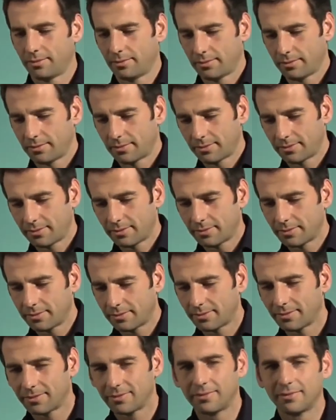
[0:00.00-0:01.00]

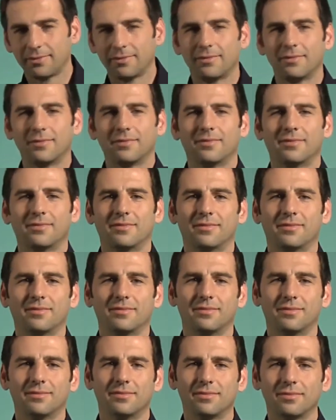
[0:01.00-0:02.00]

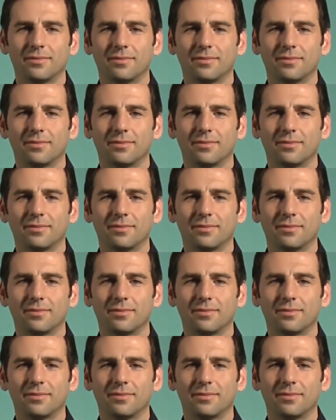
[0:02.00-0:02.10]
(no one is talking)